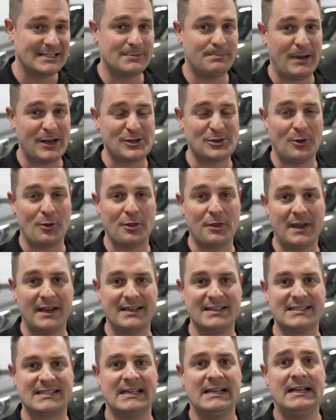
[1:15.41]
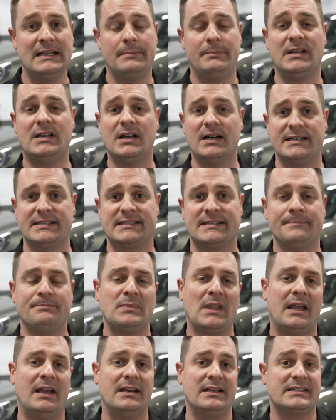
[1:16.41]
special things because
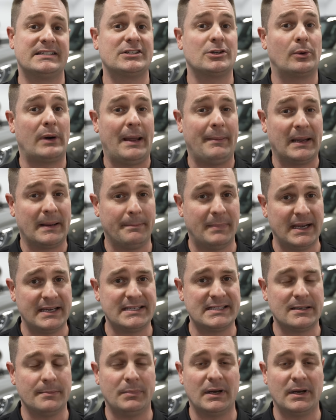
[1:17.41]
it is ceramic based,